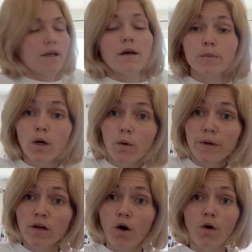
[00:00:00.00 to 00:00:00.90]
I'm gonna
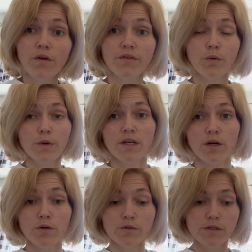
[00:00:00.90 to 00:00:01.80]
open all of the
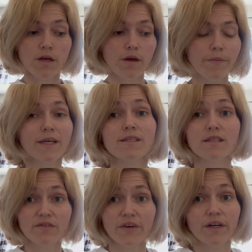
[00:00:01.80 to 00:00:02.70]
windows because
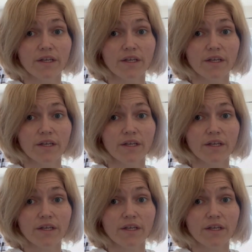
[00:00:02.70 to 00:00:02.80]
it's very